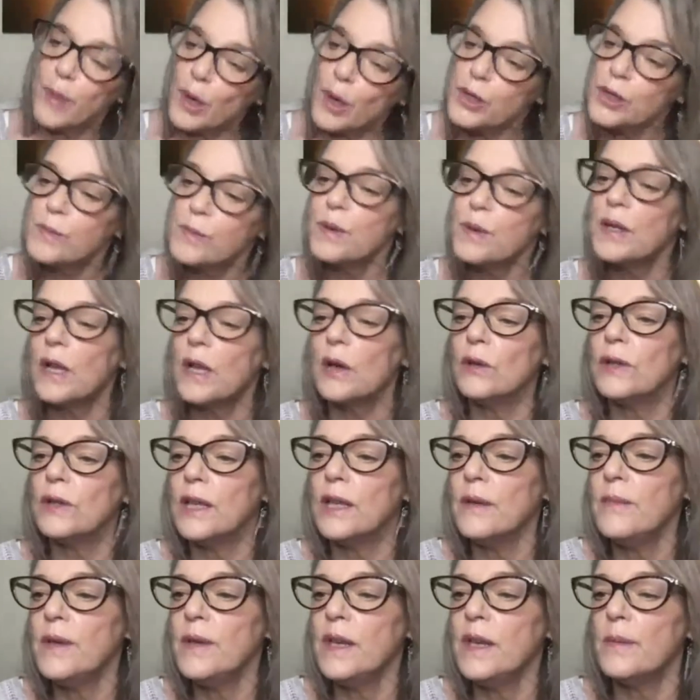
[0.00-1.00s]
Post below,
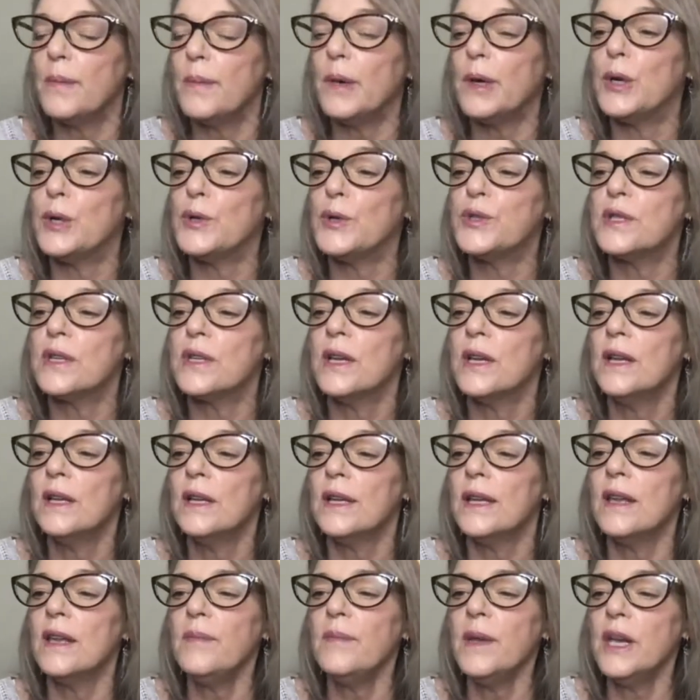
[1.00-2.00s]
leave me a post,
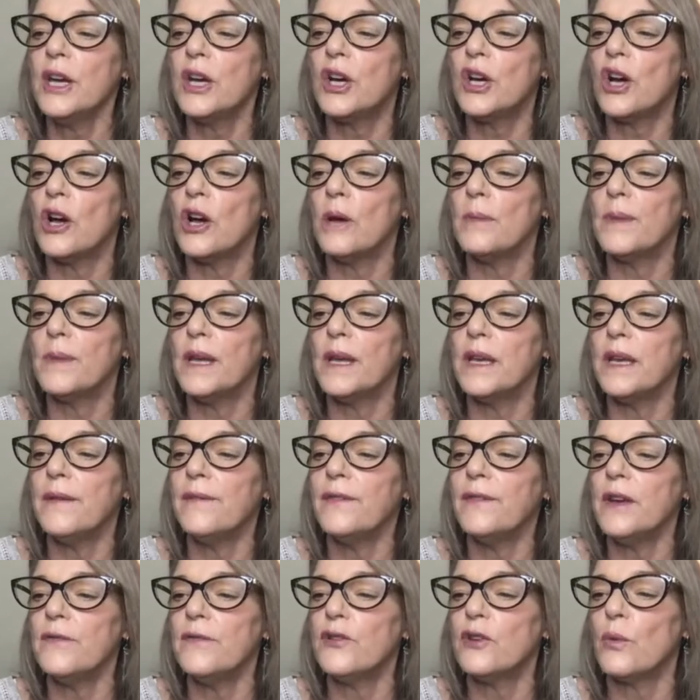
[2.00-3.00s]
leave me a comment,
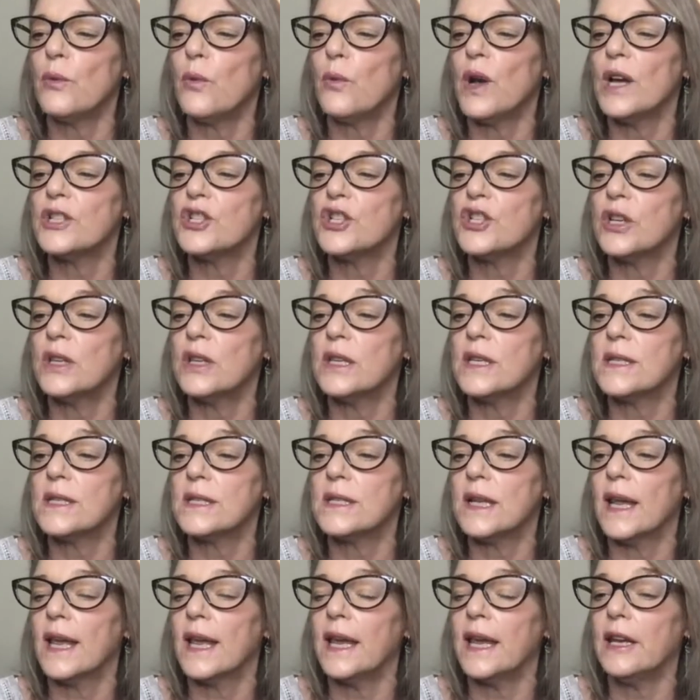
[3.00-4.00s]
even if you're watching
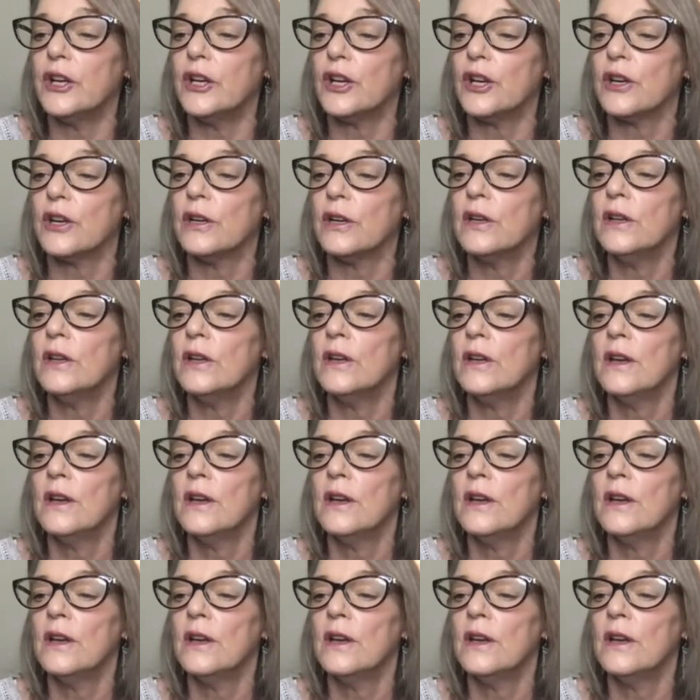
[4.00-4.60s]
this later.